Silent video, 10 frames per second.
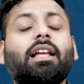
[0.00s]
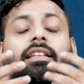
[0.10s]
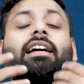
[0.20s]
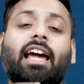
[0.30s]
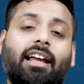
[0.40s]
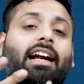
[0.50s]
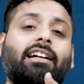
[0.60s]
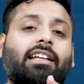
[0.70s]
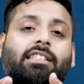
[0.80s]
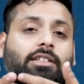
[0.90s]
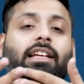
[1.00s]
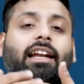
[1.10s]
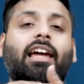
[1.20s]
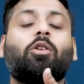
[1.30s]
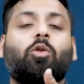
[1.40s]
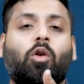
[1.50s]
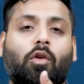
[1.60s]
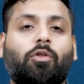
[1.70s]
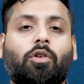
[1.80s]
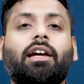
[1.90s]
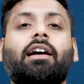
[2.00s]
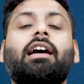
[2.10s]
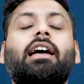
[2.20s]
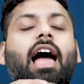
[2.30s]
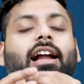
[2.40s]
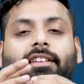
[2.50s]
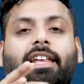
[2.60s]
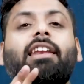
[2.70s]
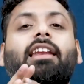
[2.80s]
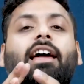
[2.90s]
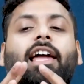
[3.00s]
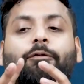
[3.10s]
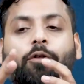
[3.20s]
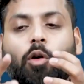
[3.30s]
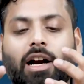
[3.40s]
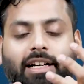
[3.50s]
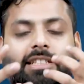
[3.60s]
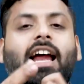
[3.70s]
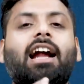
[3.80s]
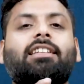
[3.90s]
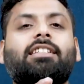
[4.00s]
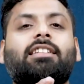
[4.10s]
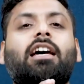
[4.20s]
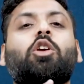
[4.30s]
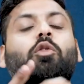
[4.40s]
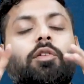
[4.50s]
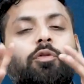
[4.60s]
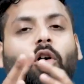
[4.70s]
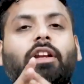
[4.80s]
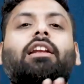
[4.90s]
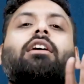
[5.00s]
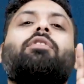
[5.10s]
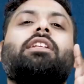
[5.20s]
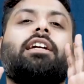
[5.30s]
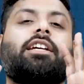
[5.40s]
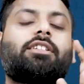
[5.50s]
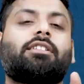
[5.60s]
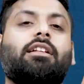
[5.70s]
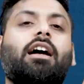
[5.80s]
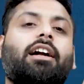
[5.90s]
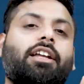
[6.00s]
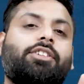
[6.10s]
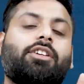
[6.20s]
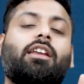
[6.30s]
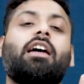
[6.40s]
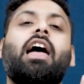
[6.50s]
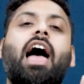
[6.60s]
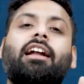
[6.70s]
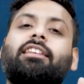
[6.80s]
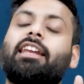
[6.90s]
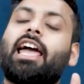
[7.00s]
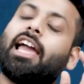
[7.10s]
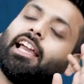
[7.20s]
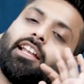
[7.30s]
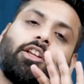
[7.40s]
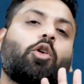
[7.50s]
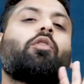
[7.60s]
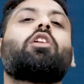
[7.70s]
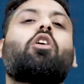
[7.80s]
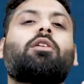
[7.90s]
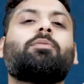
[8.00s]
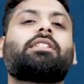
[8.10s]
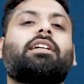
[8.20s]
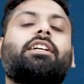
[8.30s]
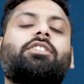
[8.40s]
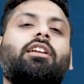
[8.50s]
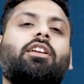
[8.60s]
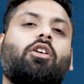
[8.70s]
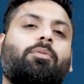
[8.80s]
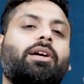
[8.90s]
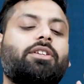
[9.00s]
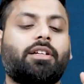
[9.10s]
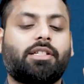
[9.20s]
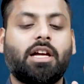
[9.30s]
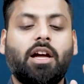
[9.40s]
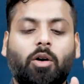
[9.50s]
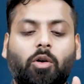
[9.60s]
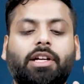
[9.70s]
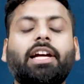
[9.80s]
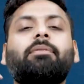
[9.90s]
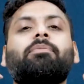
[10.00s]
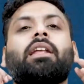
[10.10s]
that I can teach, that I know of. Okay, and then if you understand this now, you will fall in love with addiction, and then you will not miss addiction in your patients. Okay,